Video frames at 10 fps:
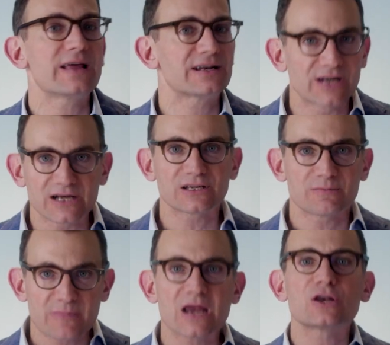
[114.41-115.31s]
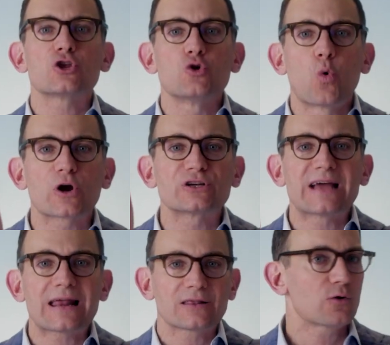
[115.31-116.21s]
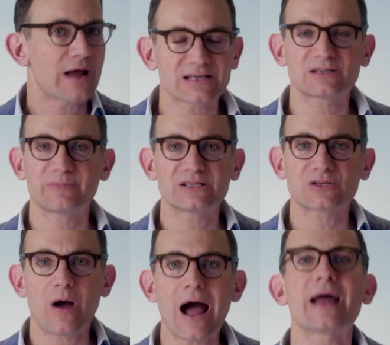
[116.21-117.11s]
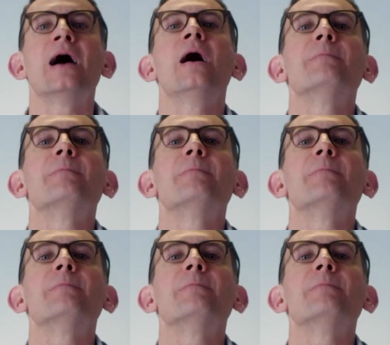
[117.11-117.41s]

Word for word: that doesn't mean your debt load has to be so high.